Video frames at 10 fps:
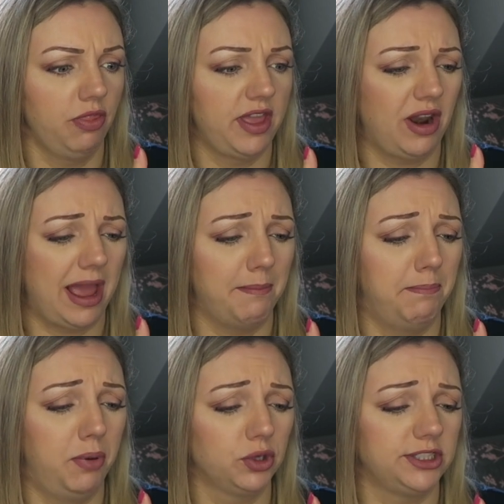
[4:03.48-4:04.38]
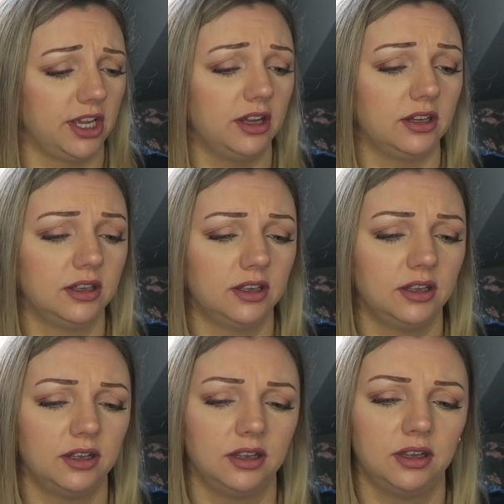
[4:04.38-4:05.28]
They're like butter.
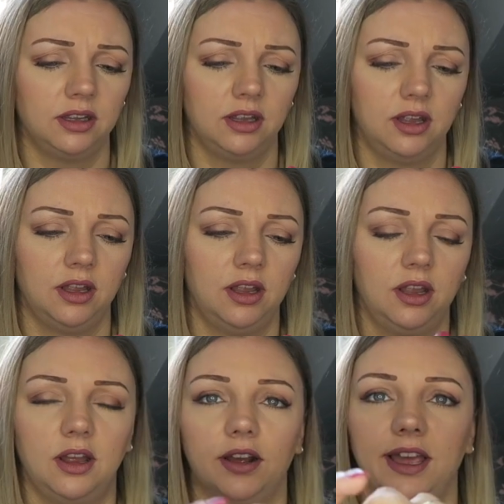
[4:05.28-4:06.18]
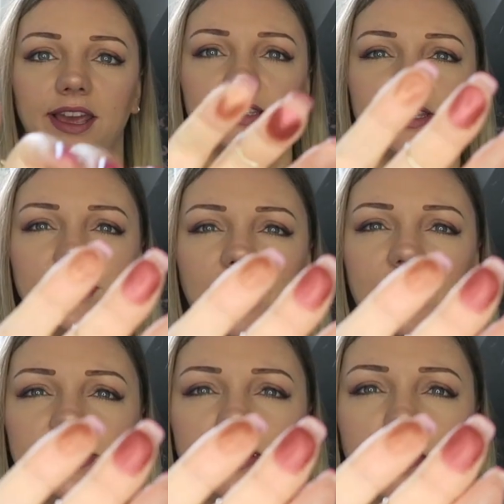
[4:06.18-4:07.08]
Okay, so
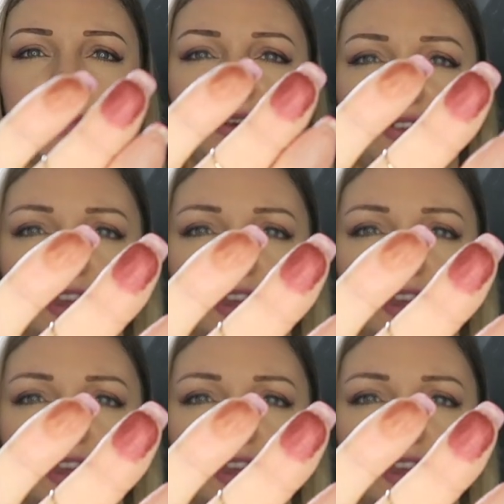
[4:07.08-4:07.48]
that is them on my